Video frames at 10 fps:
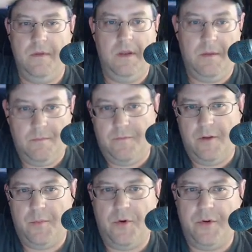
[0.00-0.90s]
Yep, for
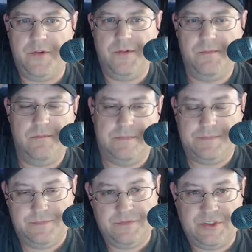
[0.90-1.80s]
the Bruins.
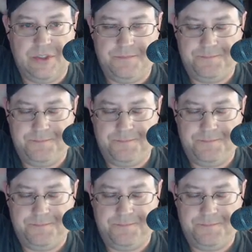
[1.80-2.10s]
So,